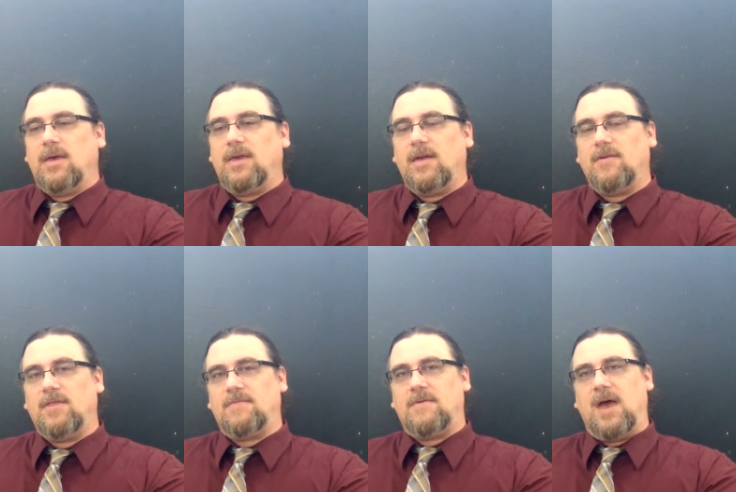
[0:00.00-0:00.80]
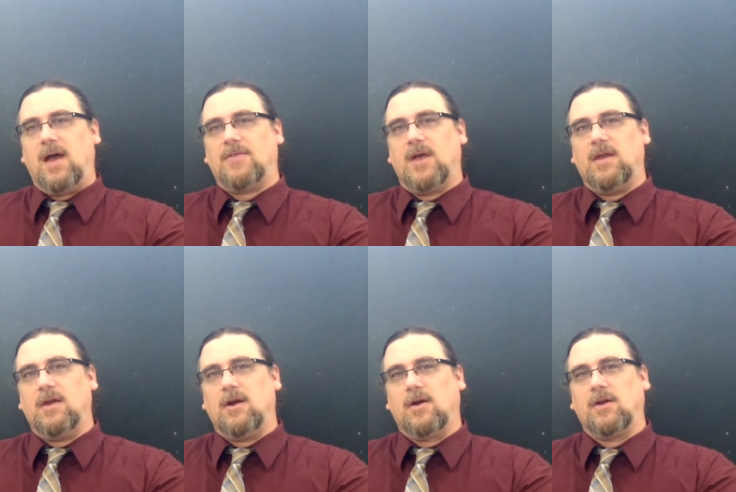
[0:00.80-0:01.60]
given the fact that
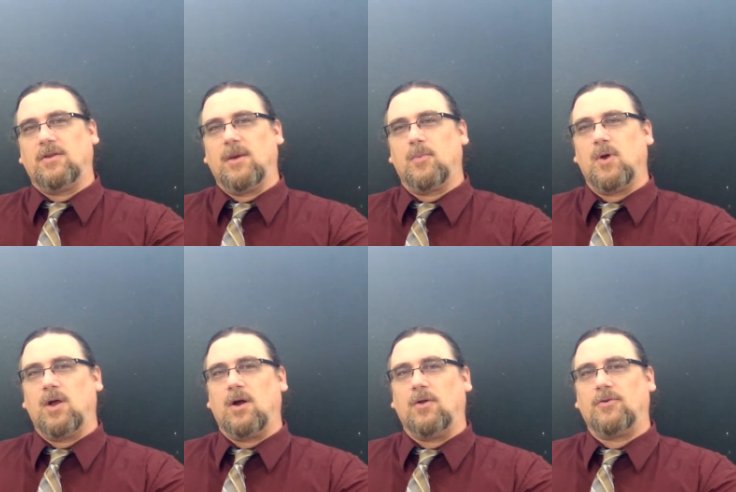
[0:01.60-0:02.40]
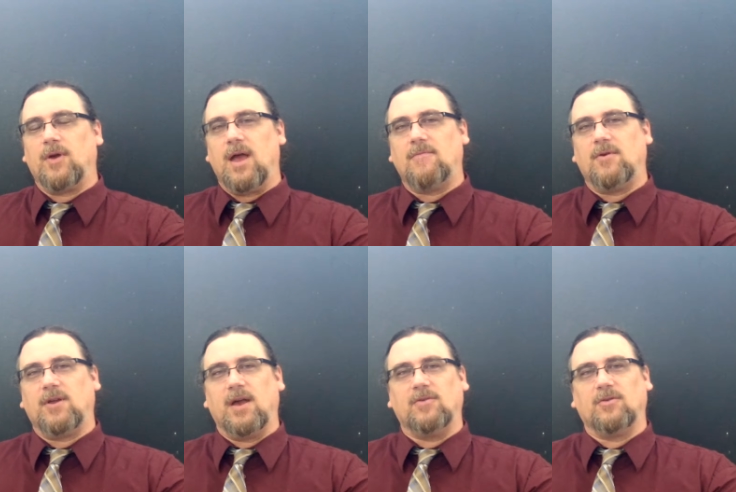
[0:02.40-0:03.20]
in our contemporary culture,
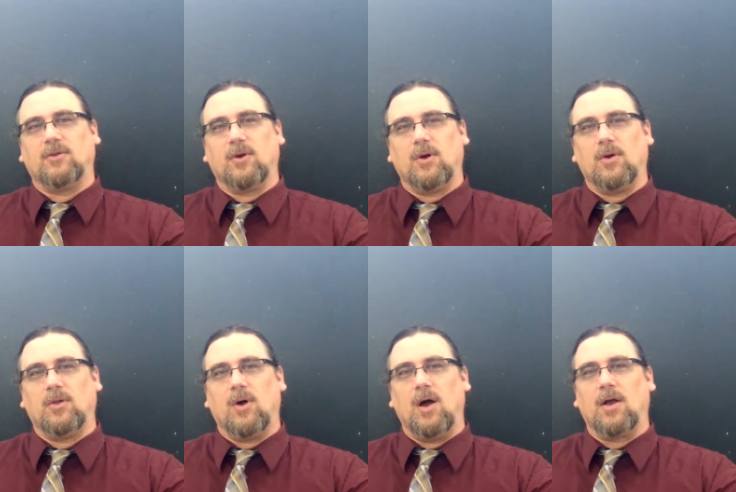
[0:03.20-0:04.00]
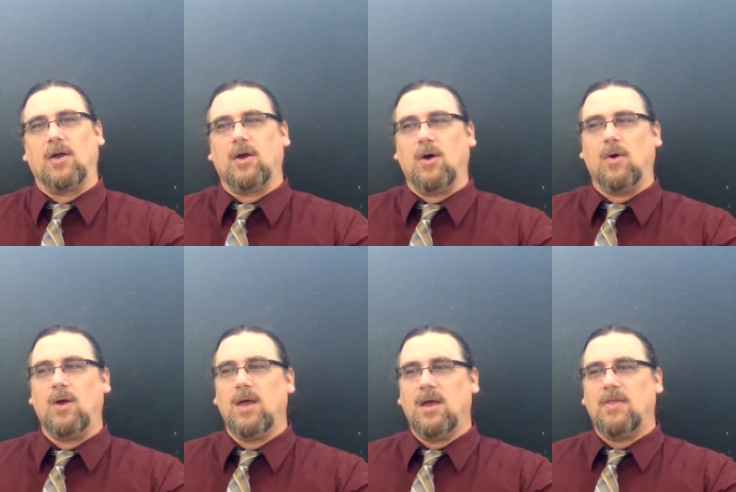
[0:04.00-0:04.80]
advertisers learned long
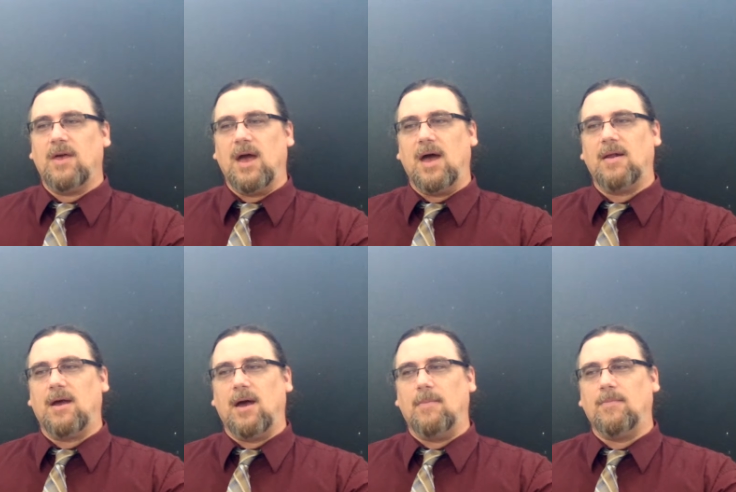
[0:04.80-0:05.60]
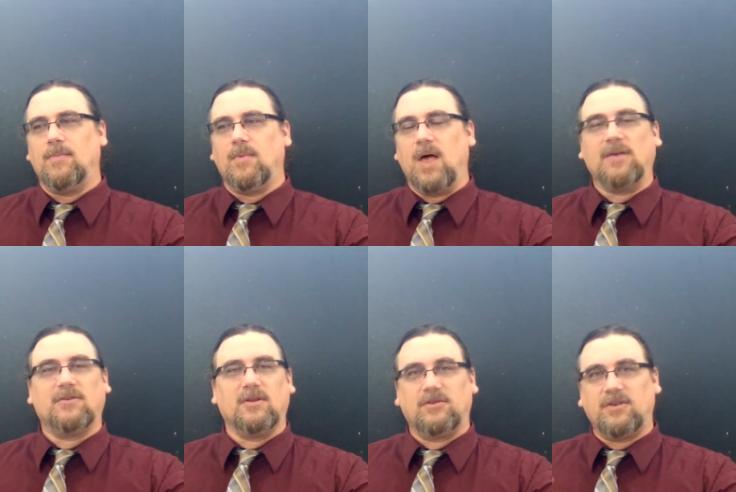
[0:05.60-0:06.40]
ago that
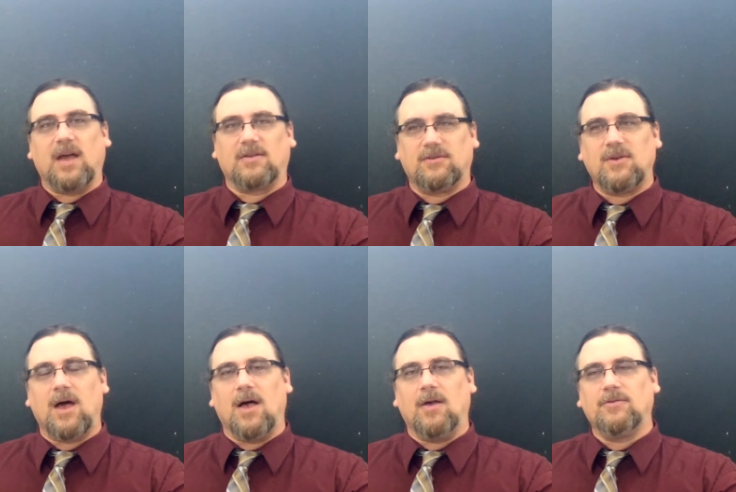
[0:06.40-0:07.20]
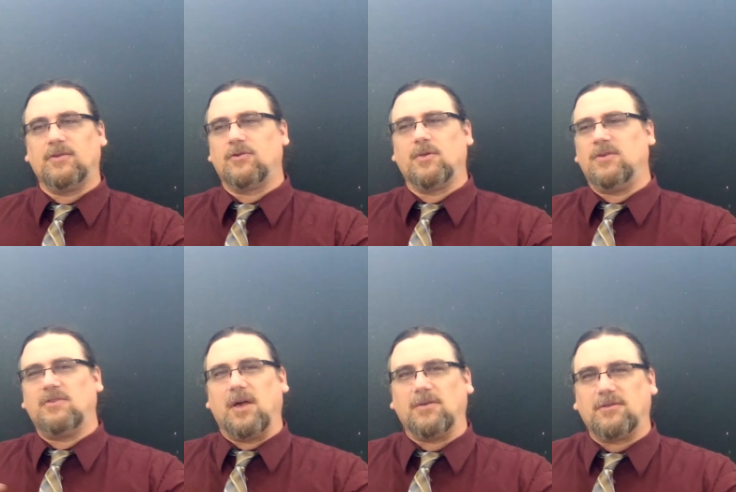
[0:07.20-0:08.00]
lessons, sex sells. It certainly
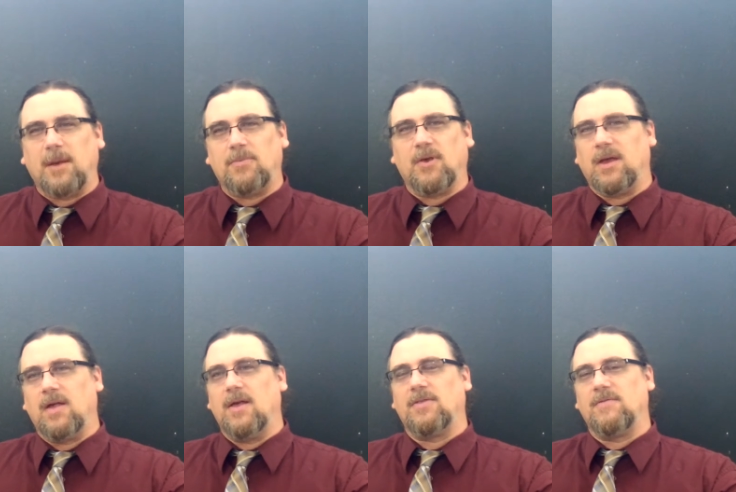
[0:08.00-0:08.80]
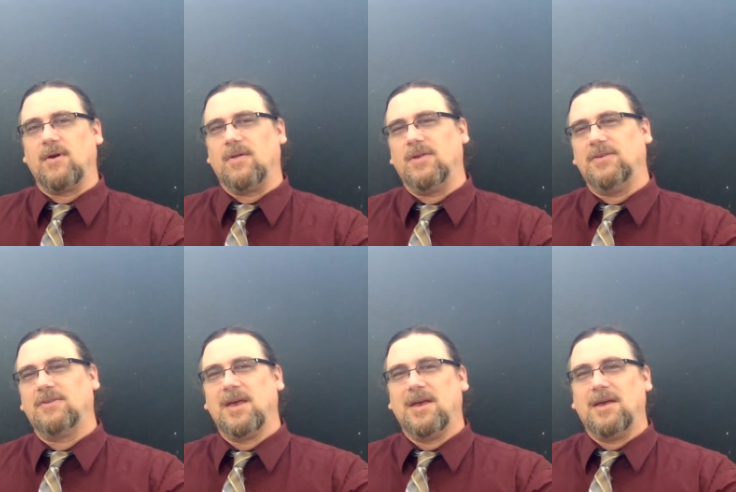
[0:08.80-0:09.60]
sells something. At the very
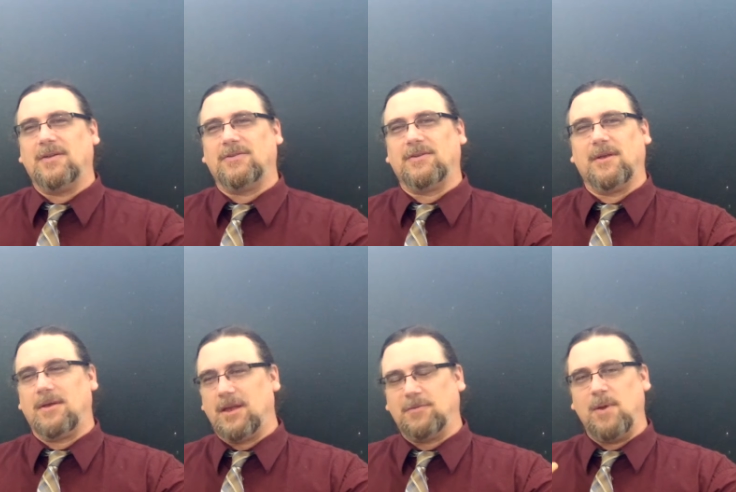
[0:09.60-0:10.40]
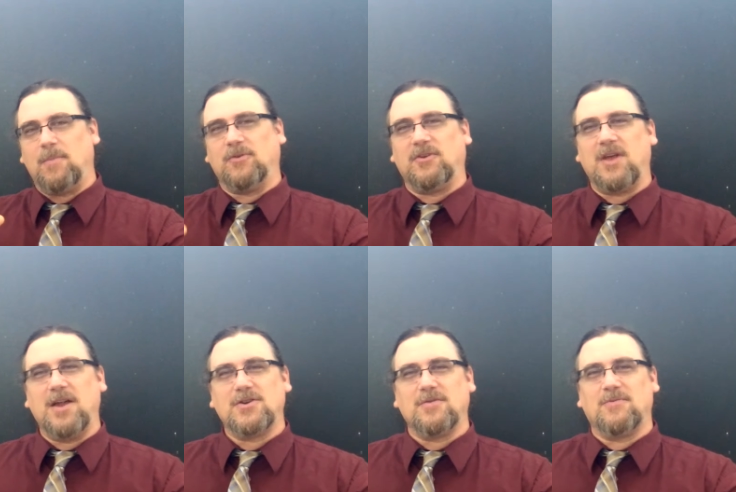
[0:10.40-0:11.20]
least, it gets people's
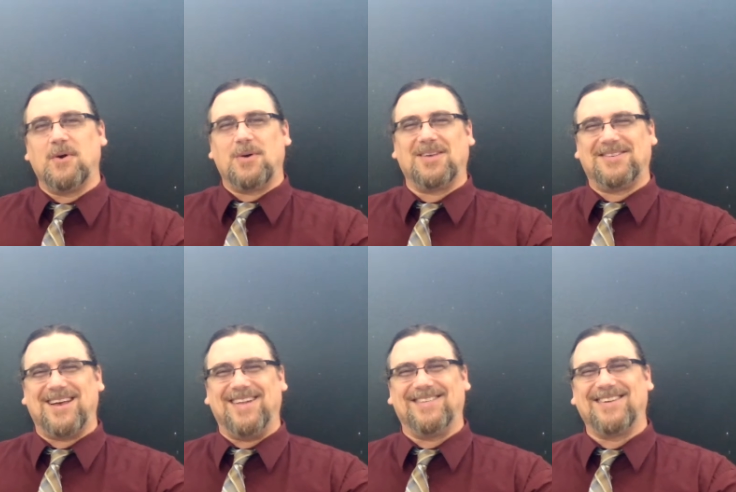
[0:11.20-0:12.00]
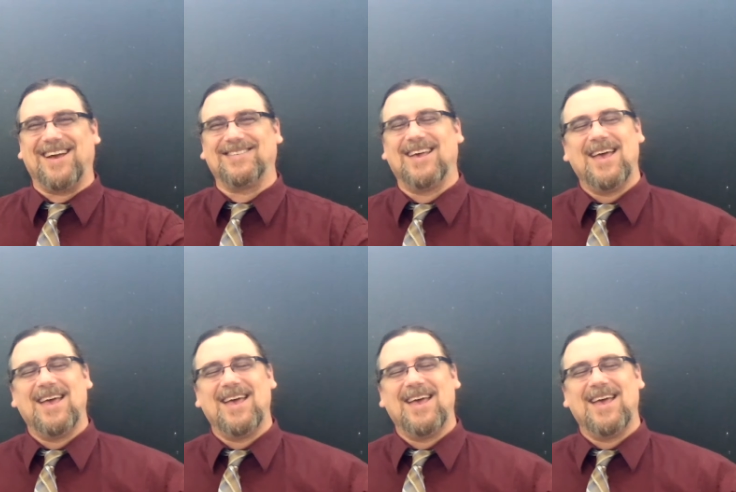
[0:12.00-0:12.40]
attention focused on sex.